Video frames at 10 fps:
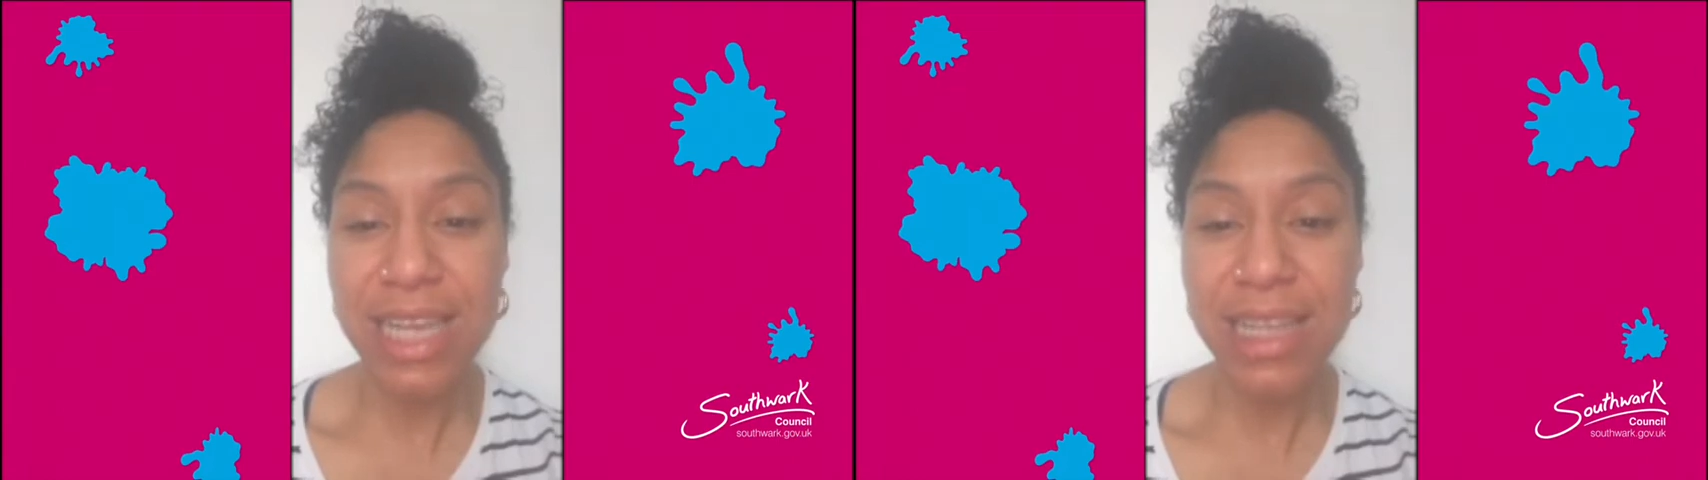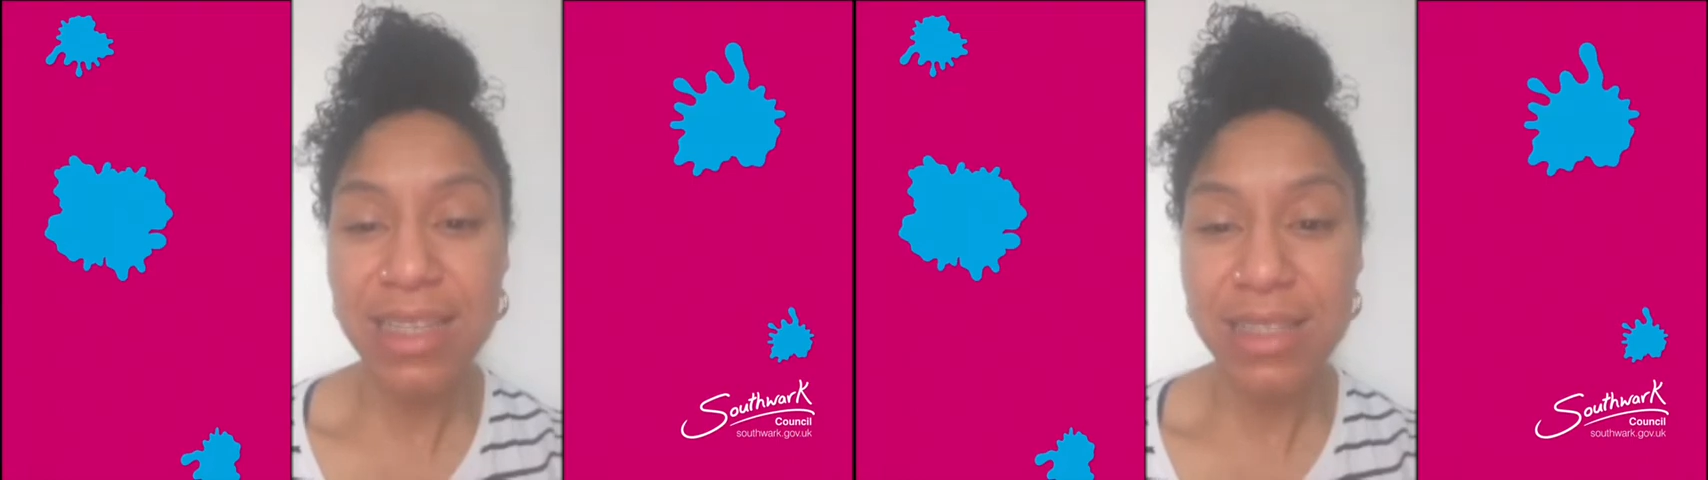
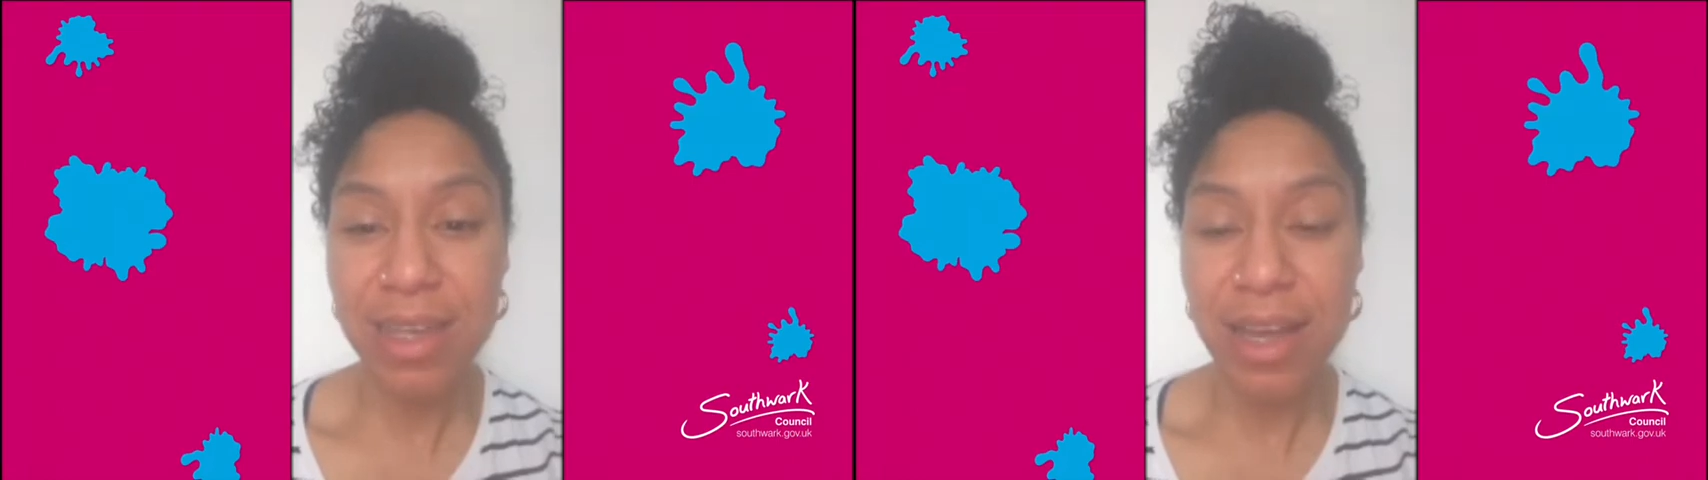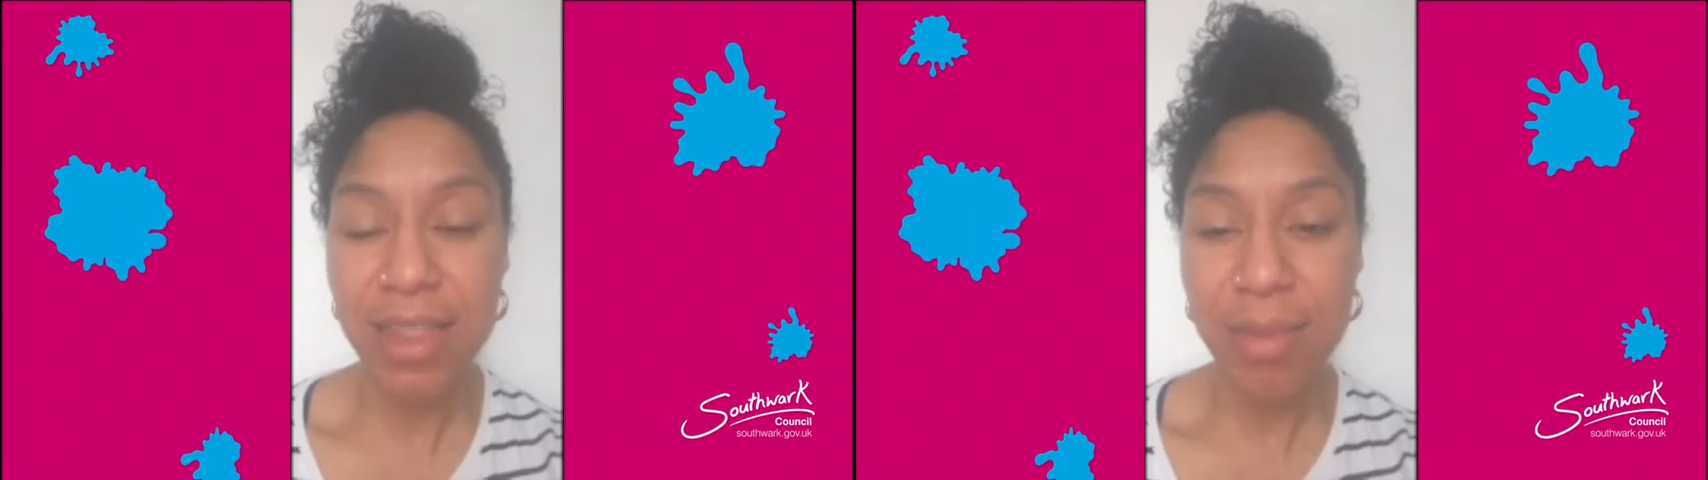
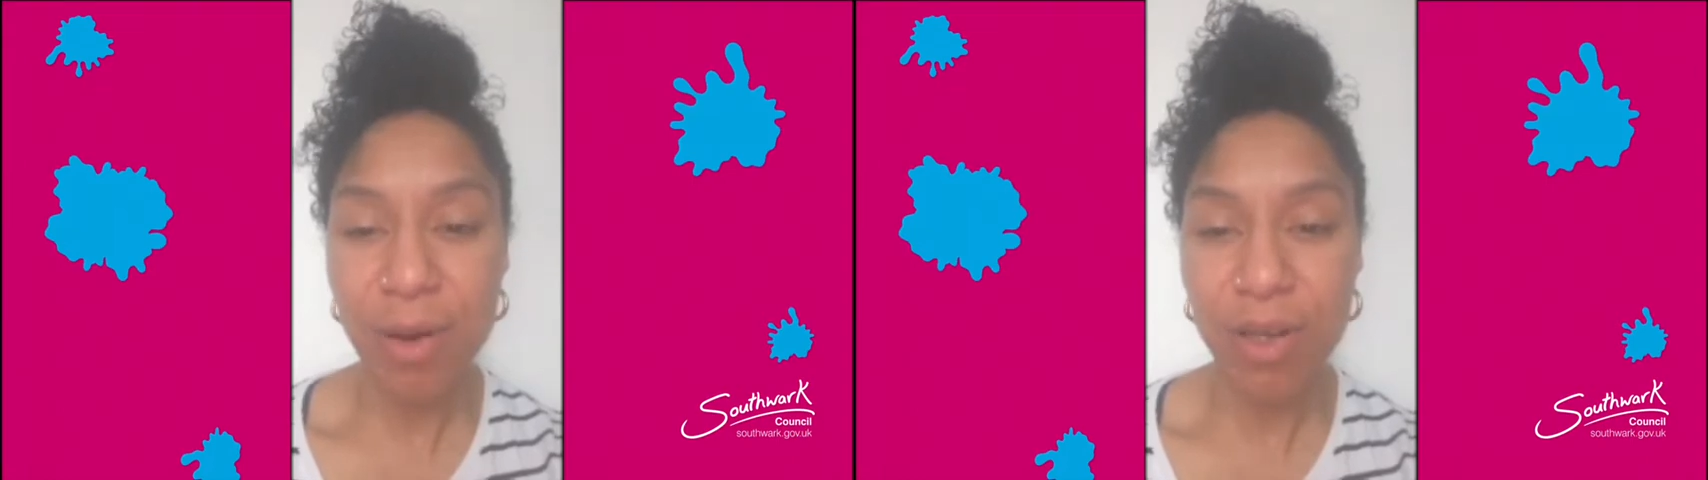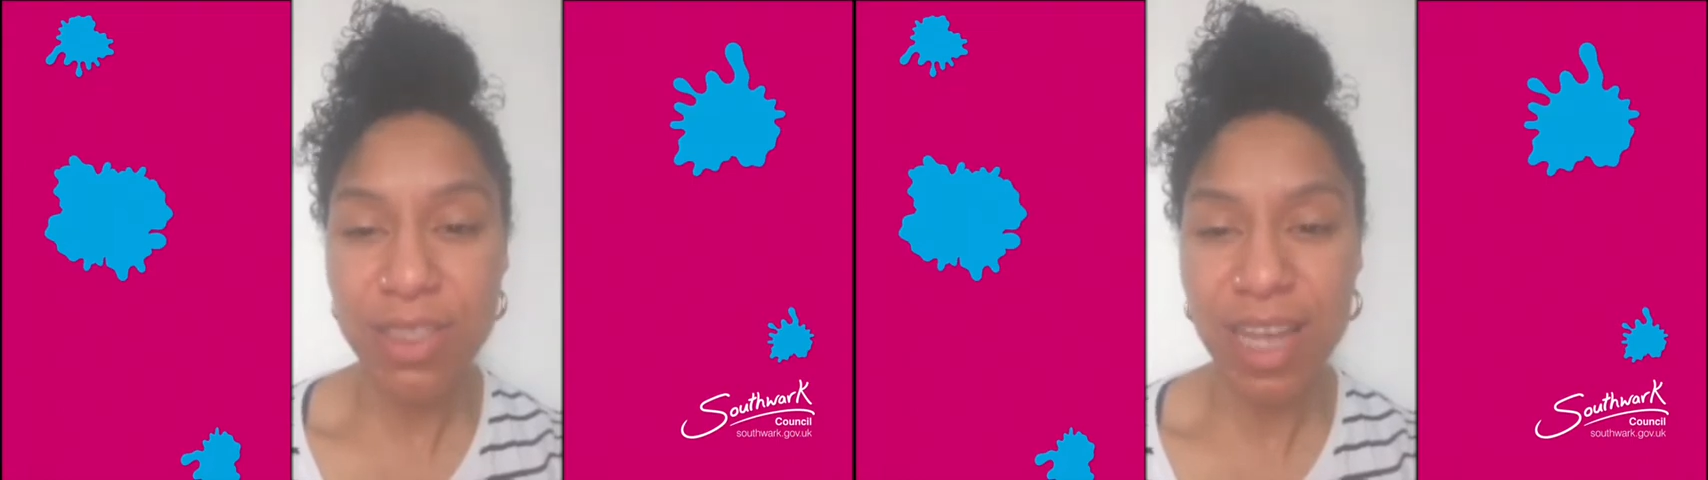inside the
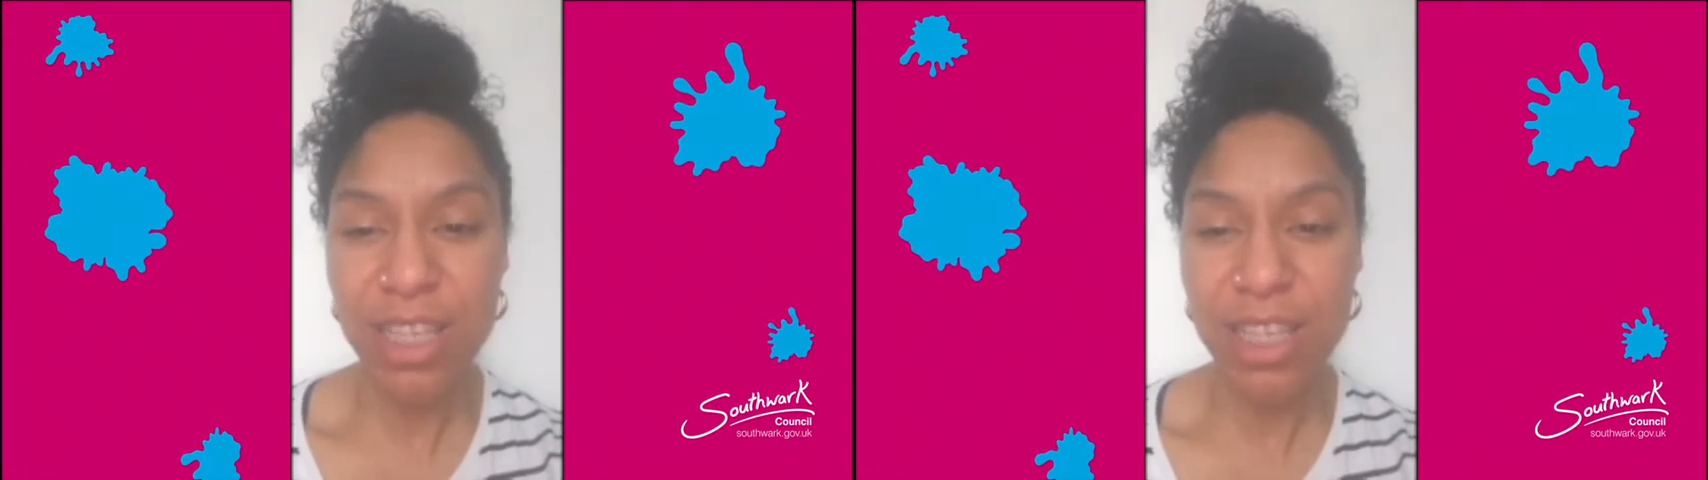pot